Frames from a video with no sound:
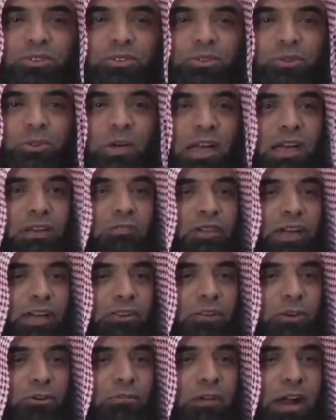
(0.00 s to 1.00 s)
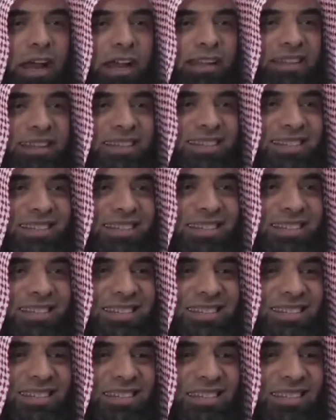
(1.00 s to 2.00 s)
to elevate their ranks
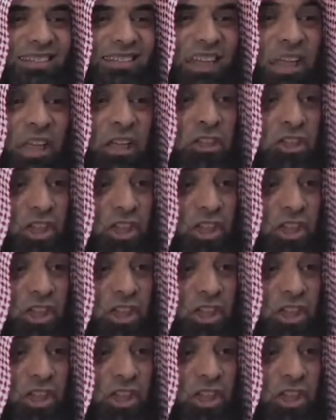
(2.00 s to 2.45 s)
in